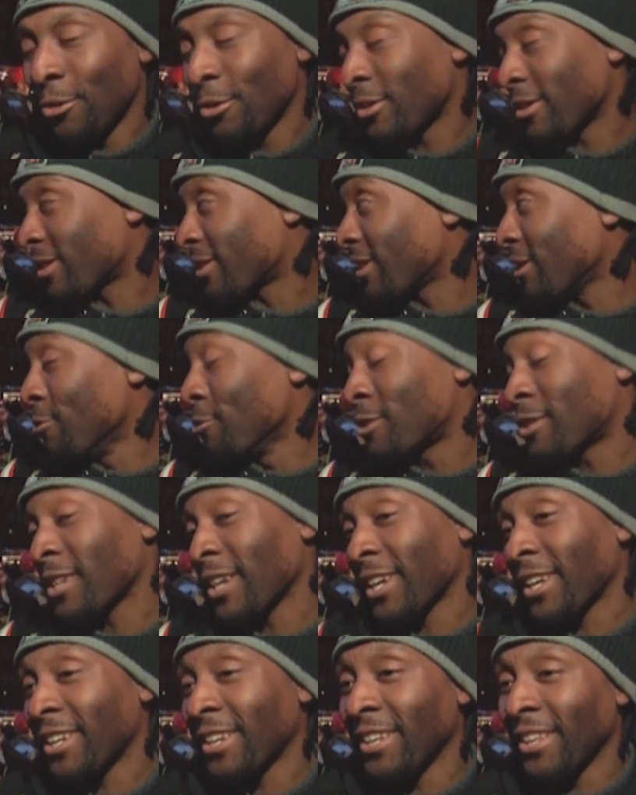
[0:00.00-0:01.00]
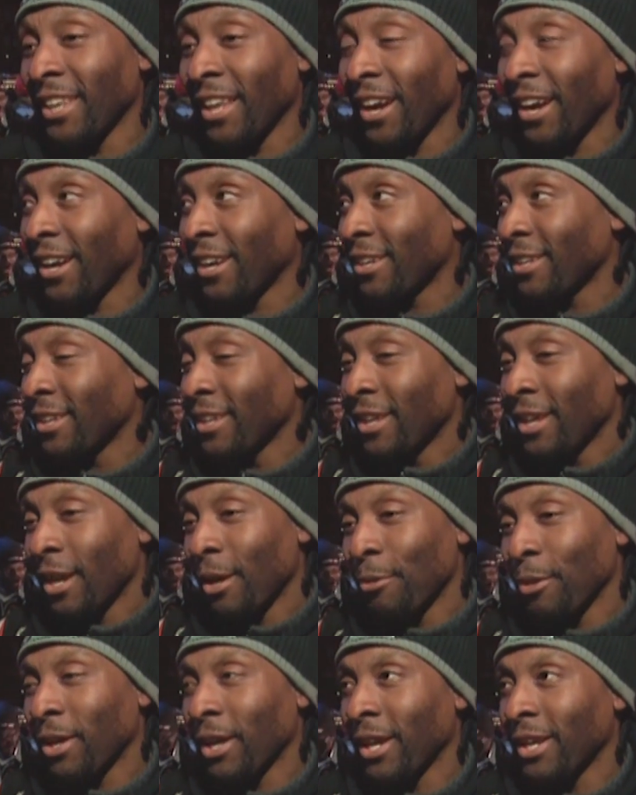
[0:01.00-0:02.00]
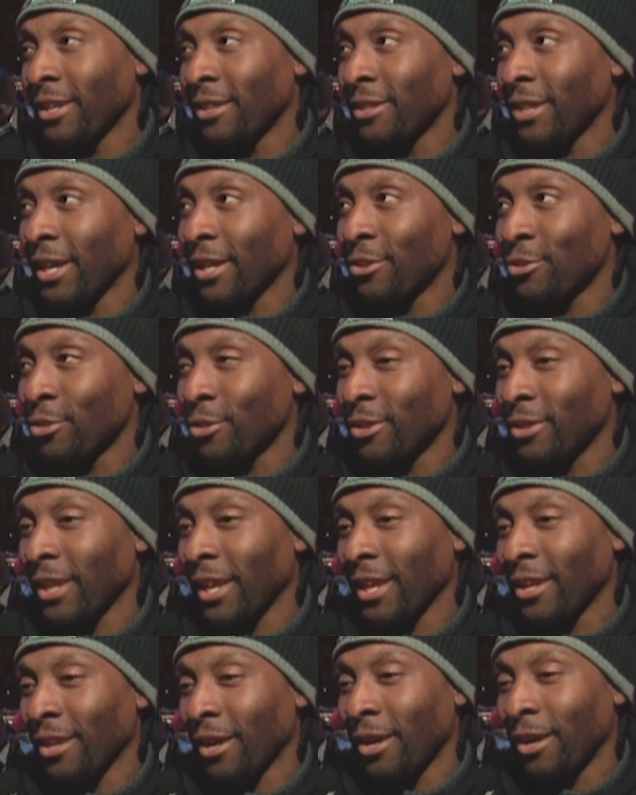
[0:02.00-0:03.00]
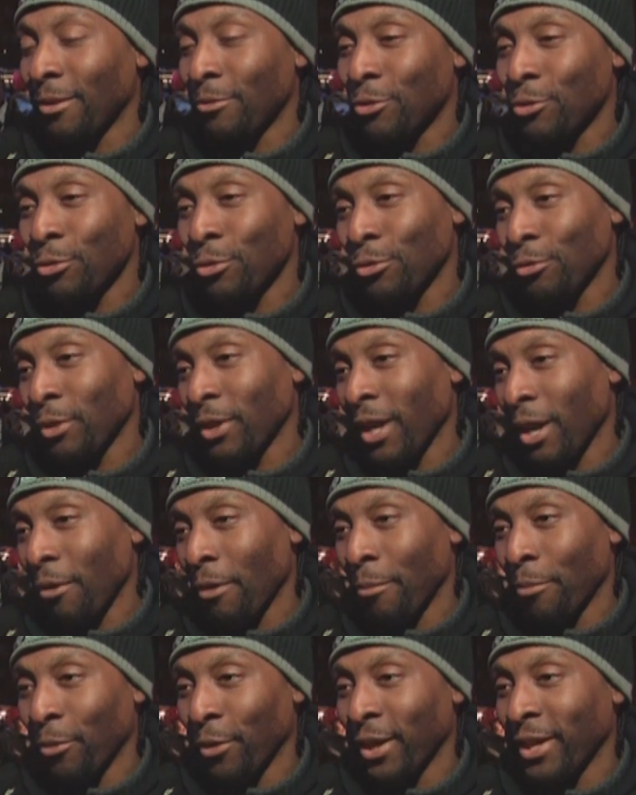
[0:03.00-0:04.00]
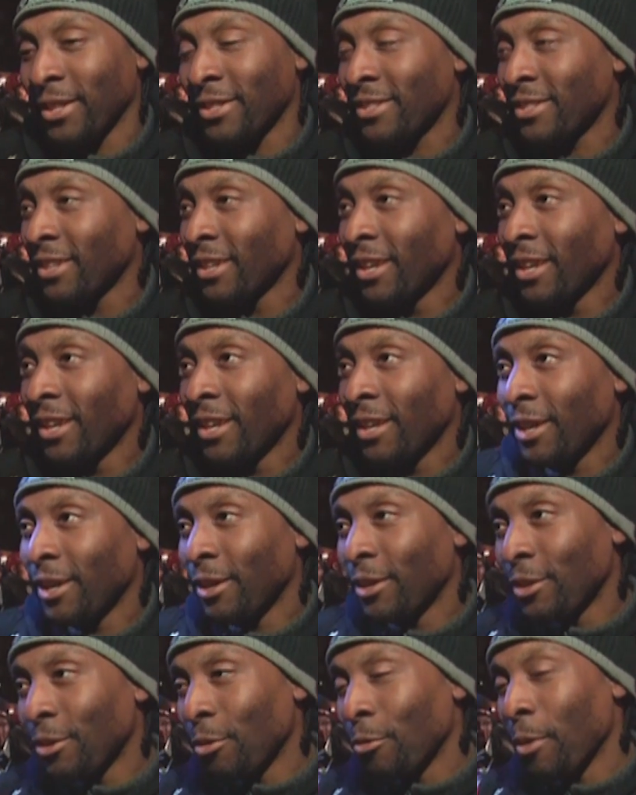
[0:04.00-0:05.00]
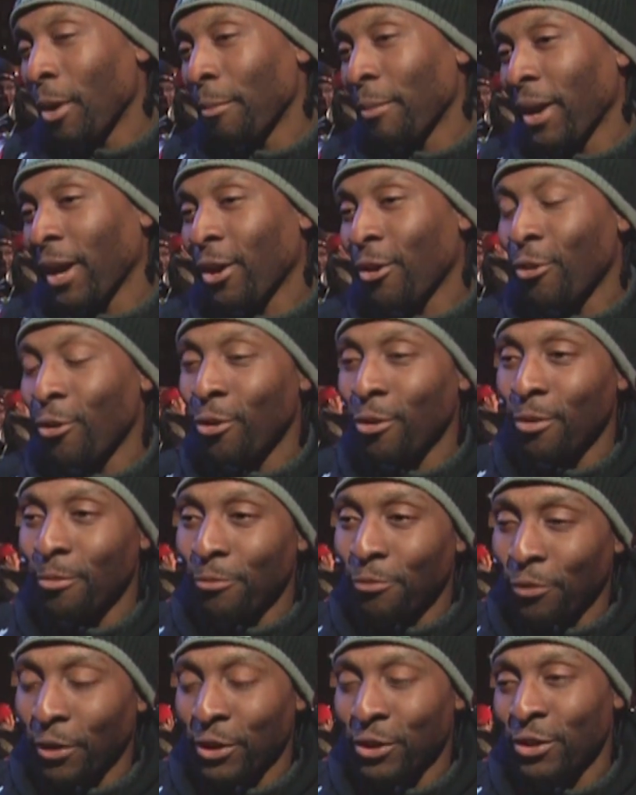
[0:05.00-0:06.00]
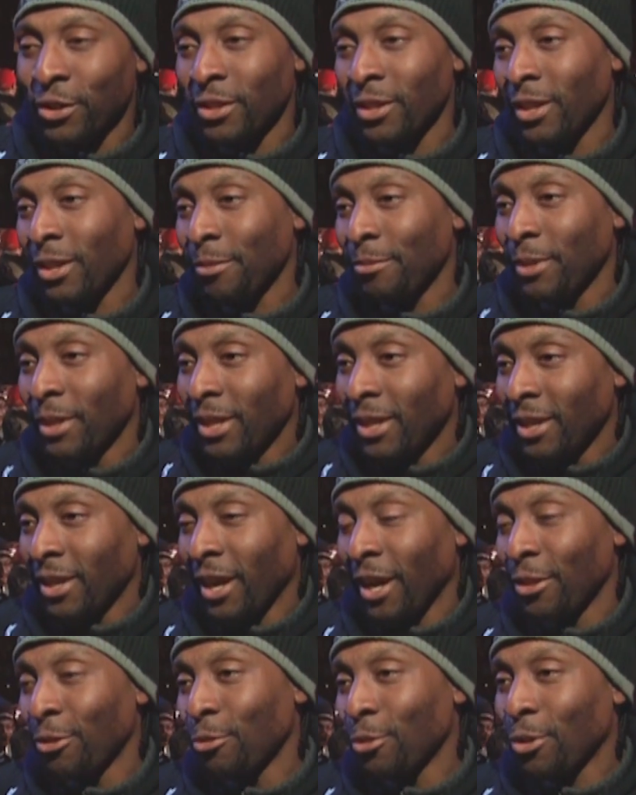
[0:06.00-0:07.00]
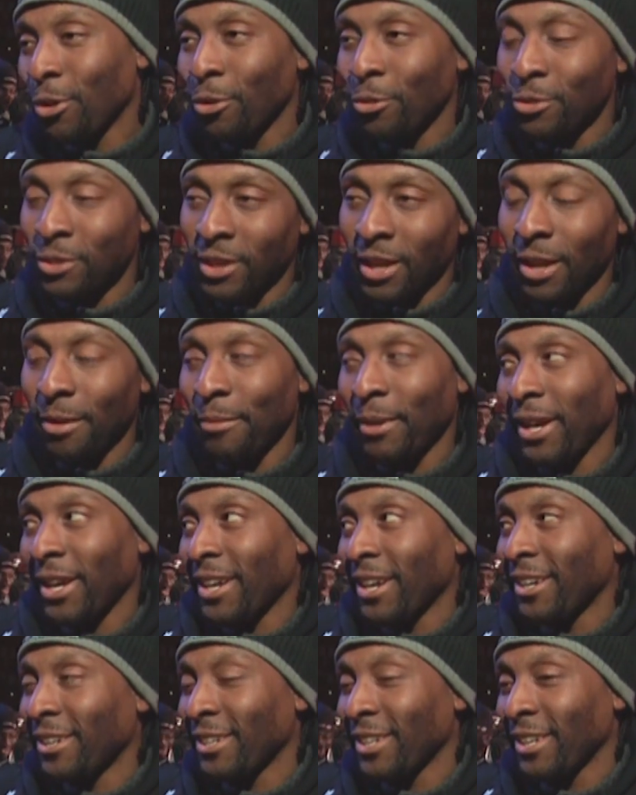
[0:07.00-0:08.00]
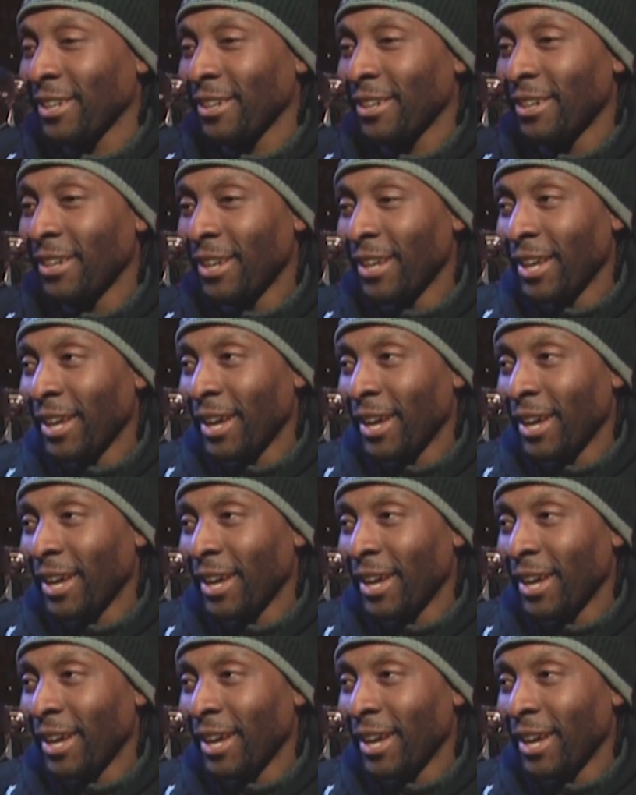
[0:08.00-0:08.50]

who was, a, who was second in line, and we kind of like took like uh, two, three hour breaks. We, you know, went back home, freshened up, got new clothes, came back out here,